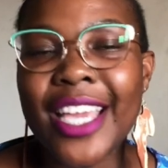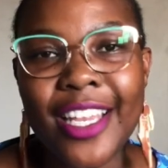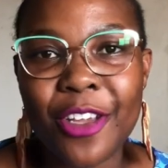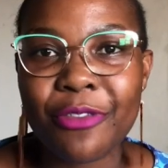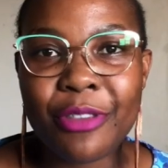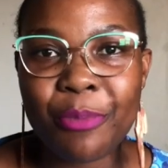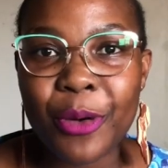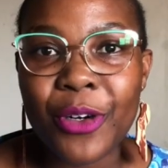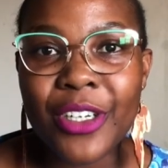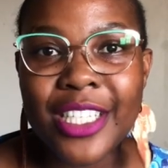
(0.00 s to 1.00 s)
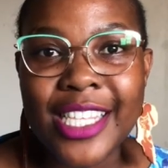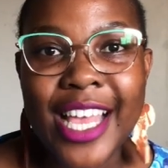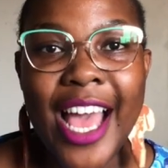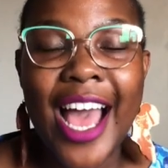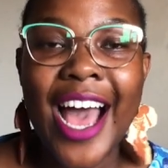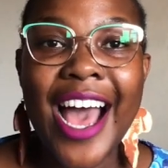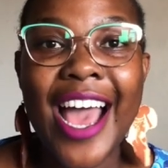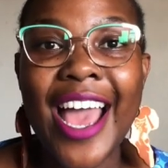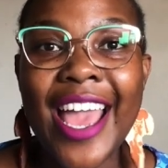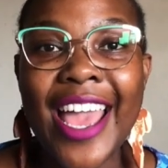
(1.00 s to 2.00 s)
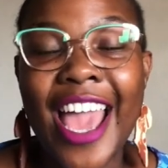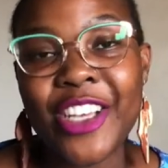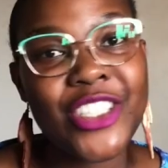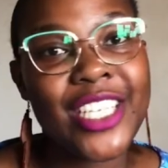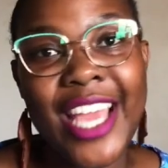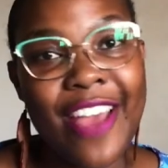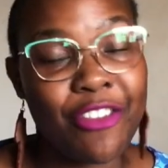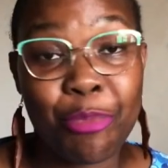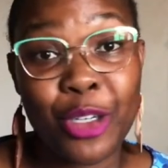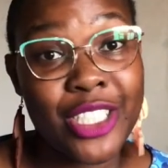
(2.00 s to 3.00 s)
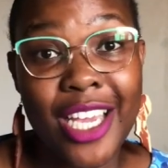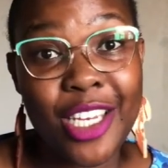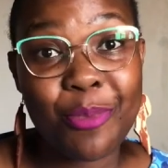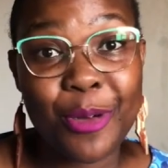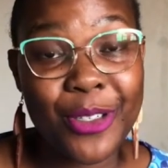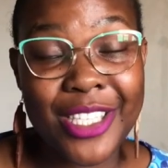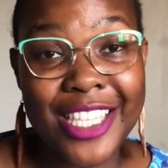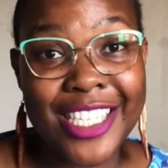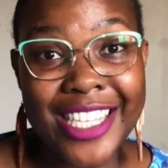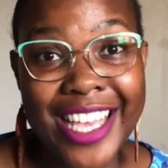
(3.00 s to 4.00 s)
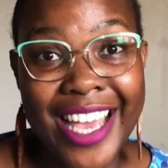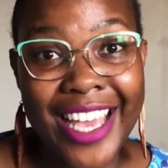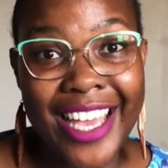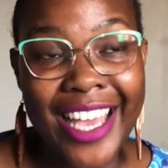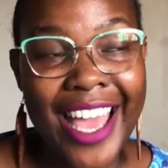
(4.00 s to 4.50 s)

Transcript: any of the books I actually haven't bought any books this year.